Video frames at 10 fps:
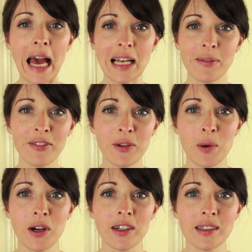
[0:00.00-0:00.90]
Hello
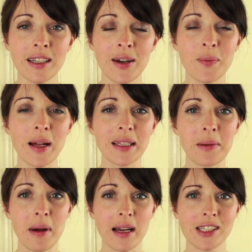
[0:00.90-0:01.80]
everyone,
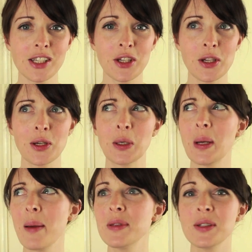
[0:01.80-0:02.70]
welcome back to
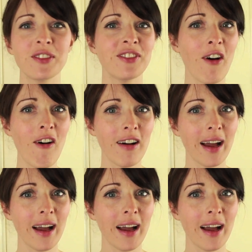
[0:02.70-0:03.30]
episode 4,